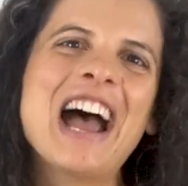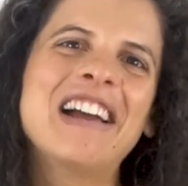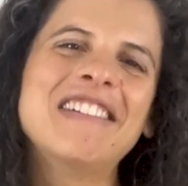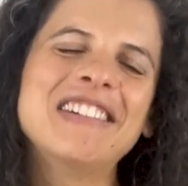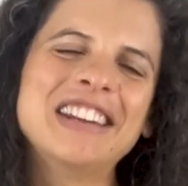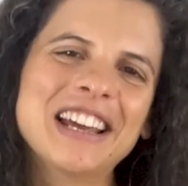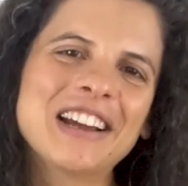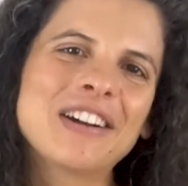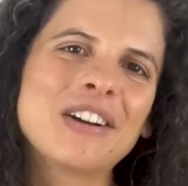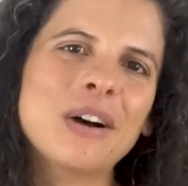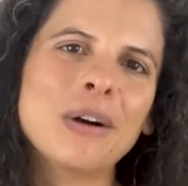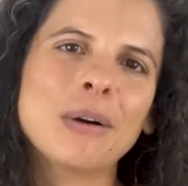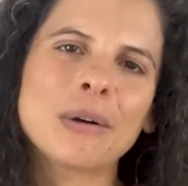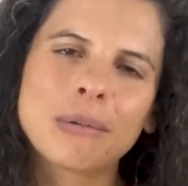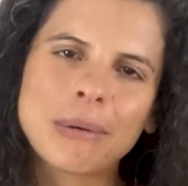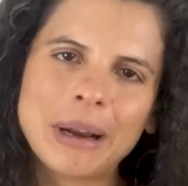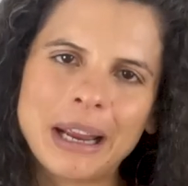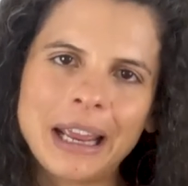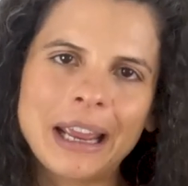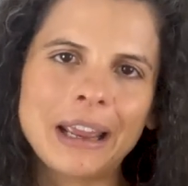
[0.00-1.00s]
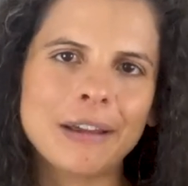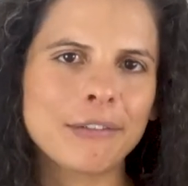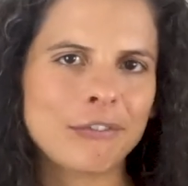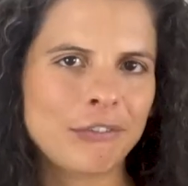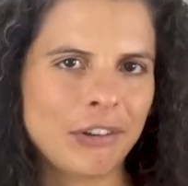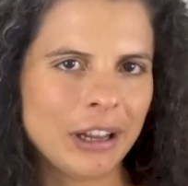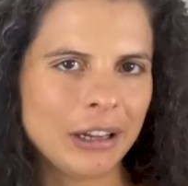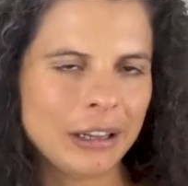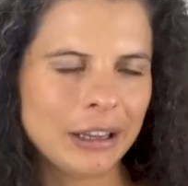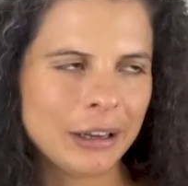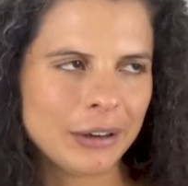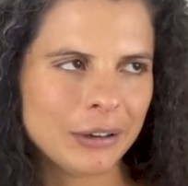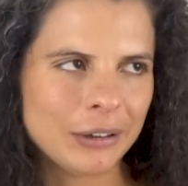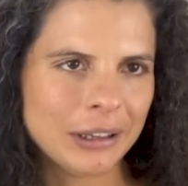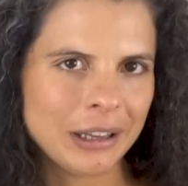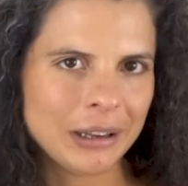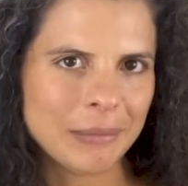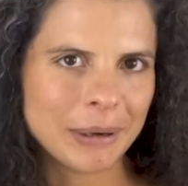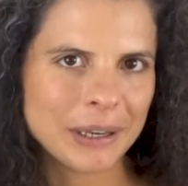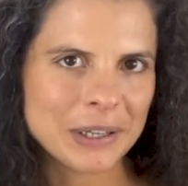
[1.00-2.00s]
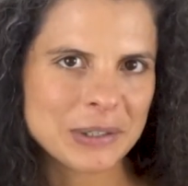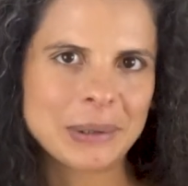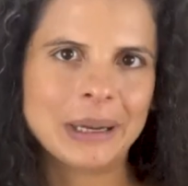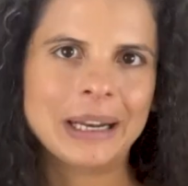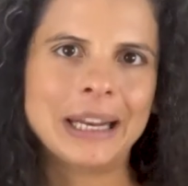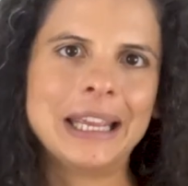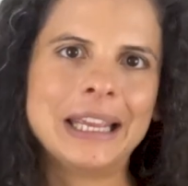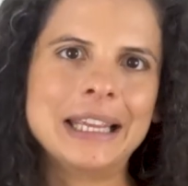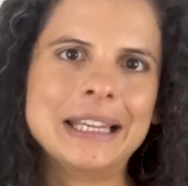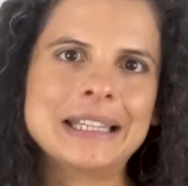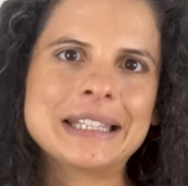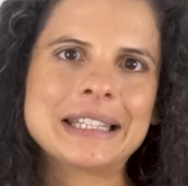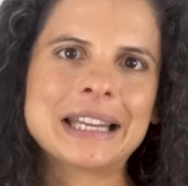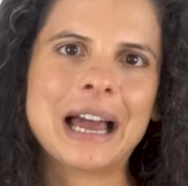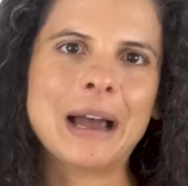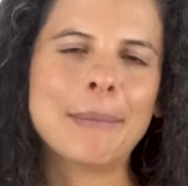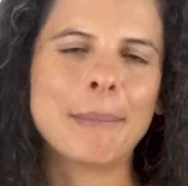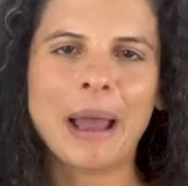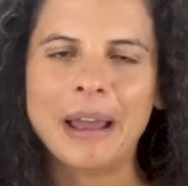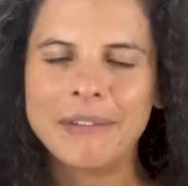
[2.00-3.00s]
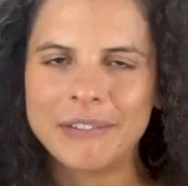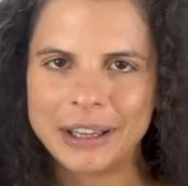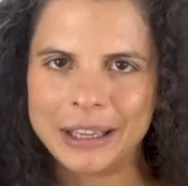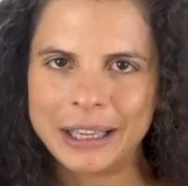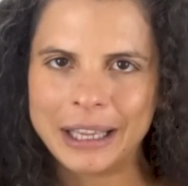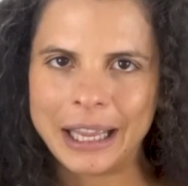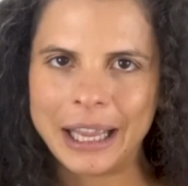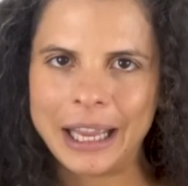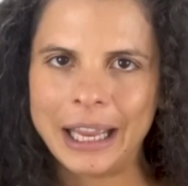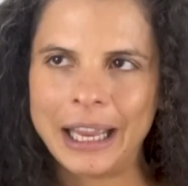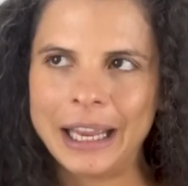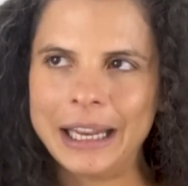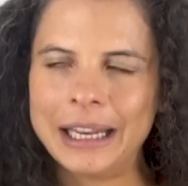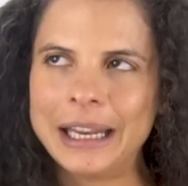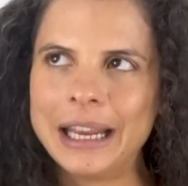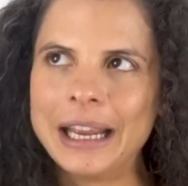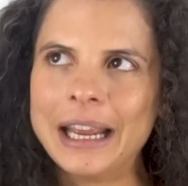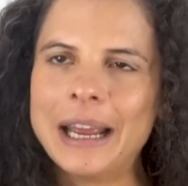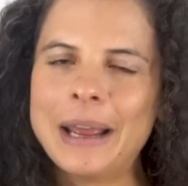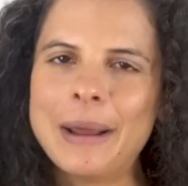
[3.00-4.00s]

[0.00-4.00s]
I mean, I got gray hair fairly early in my 20s. I'm having a kid.